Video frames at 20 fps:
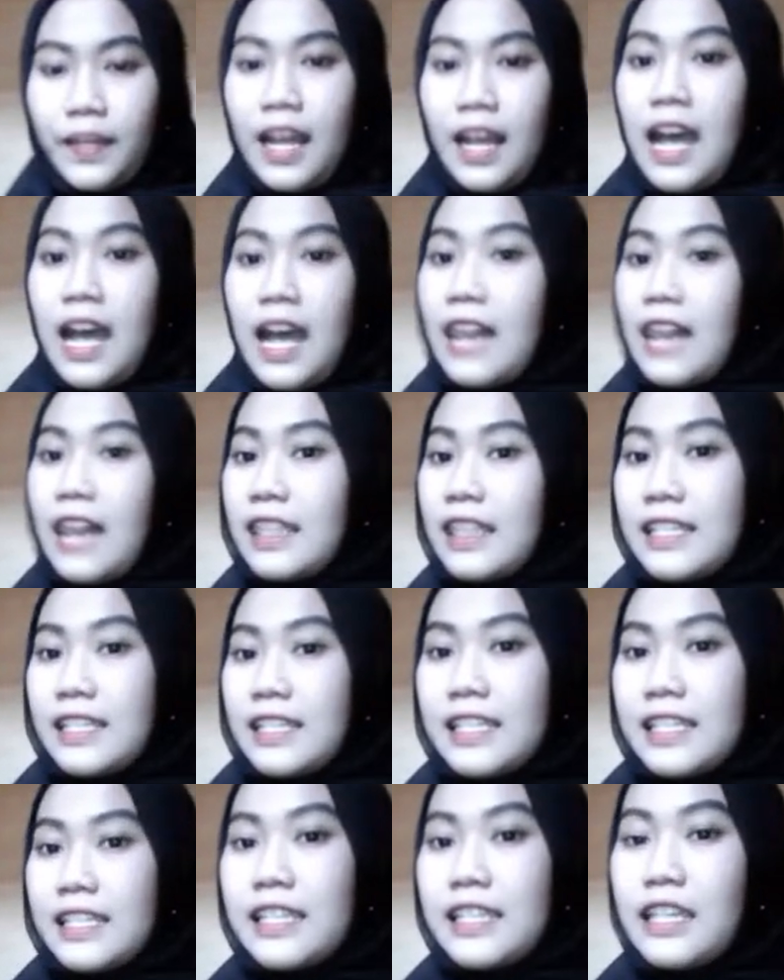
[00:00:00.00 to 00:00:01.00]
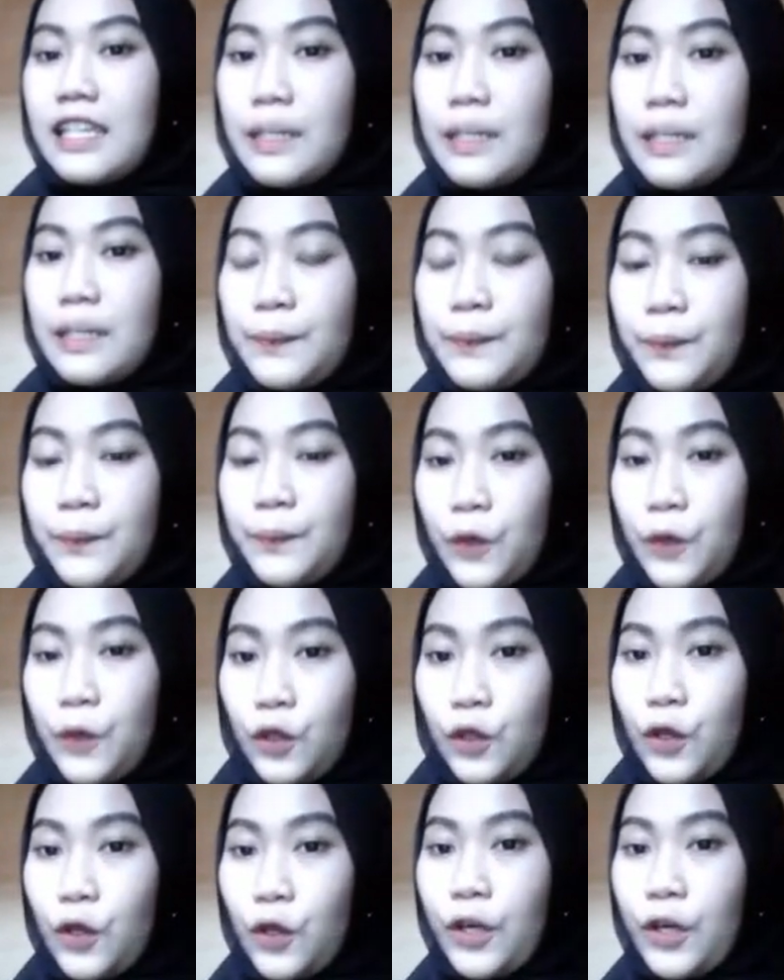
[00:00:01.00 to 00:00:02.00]
And this is the photo
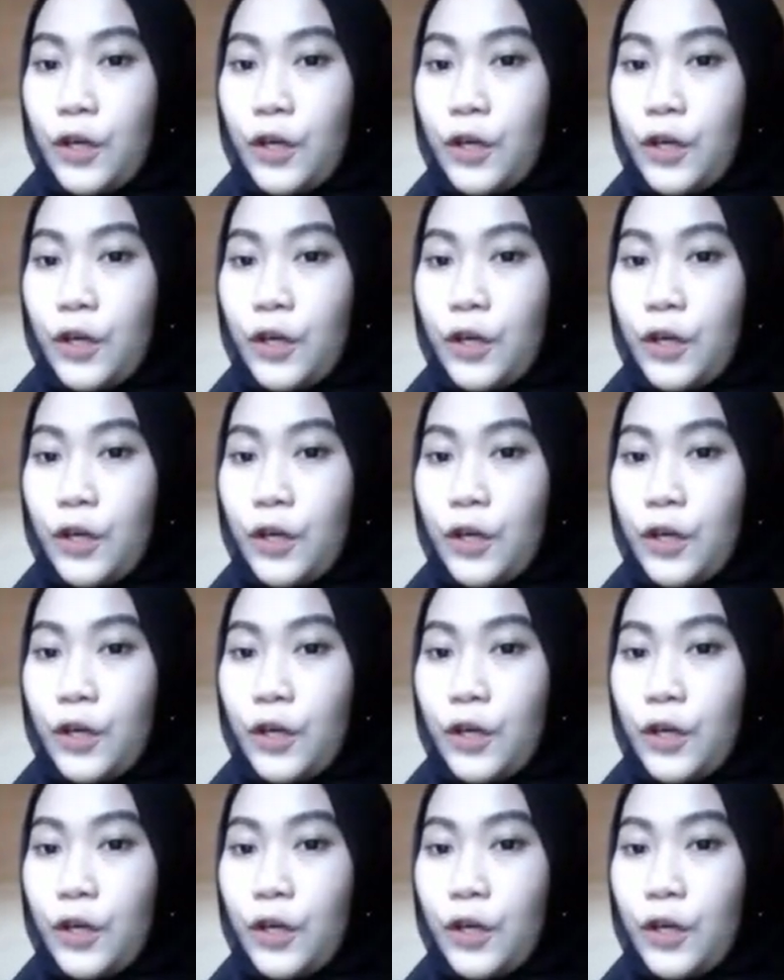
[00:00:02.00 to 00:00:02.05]
or the